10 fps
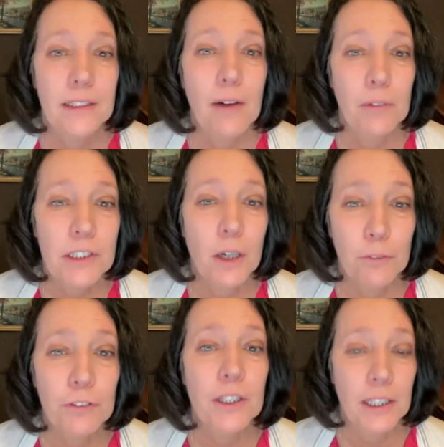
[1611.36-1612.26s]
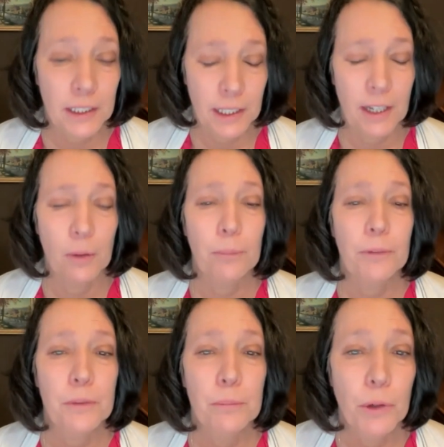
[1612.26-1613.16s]
that was helpful to help
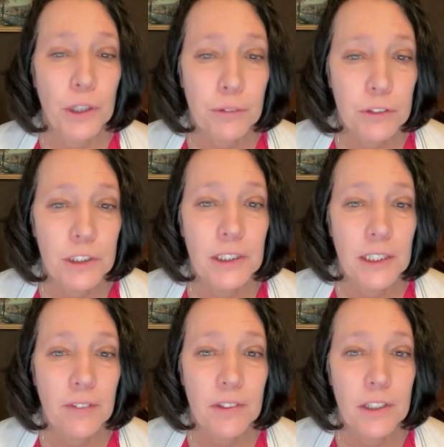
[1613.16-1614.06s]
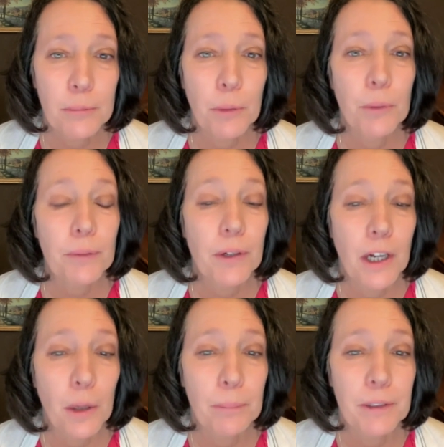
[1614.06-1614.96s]
with the morning routine and everything. But we were
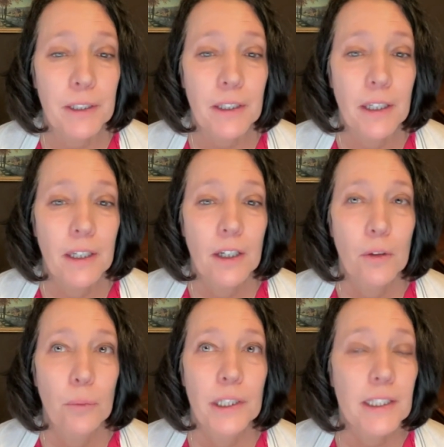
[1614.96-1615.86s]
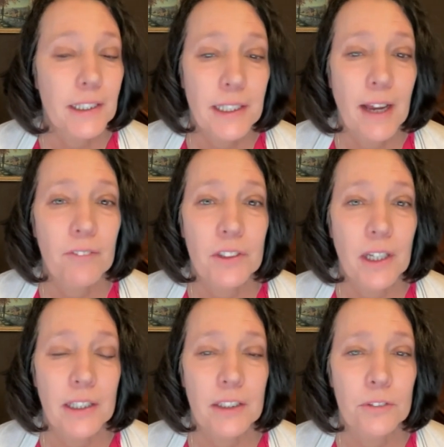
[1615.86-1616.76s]
helping when he didn't have the
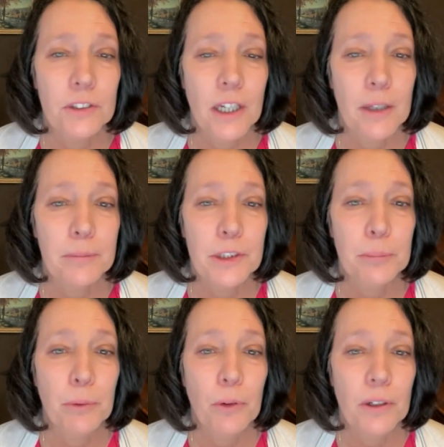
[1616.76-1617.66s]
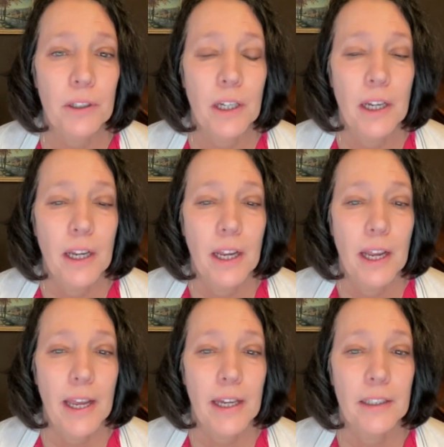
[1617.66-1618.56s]
nighttime support.
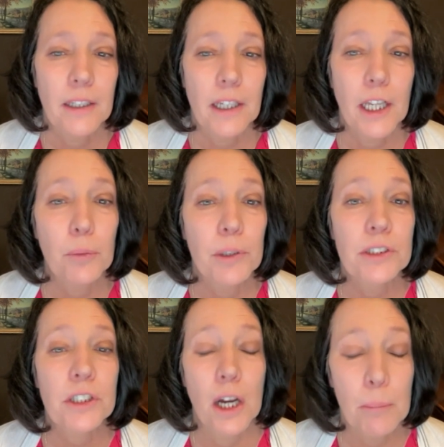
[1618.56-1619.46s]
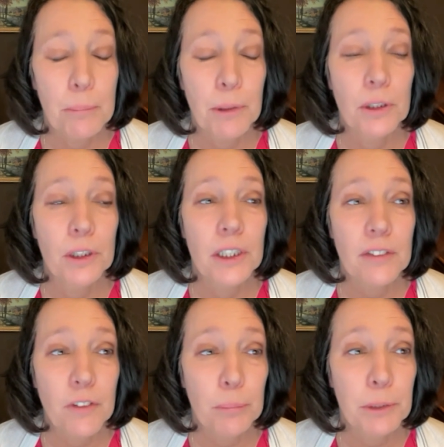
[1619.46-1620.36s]
And it was
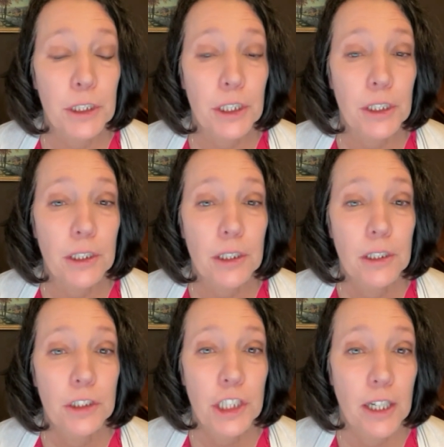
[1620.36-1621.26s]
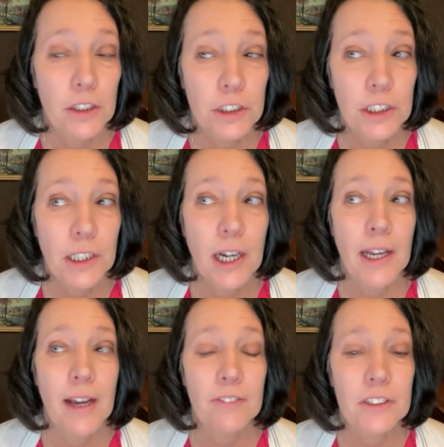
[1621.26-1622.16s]
unbelievably challenging. I
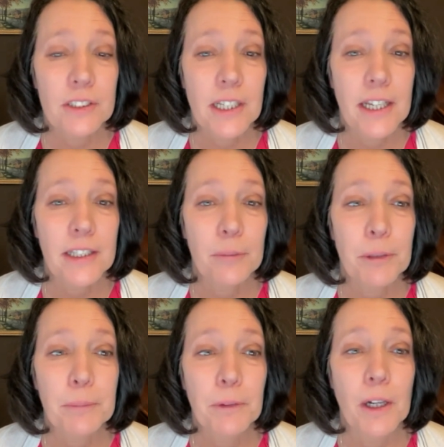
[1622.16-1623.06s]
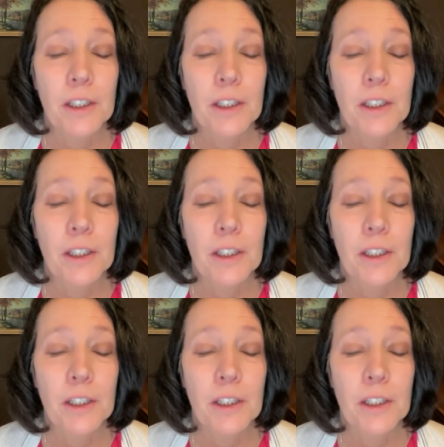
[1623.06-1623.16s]
have to say that people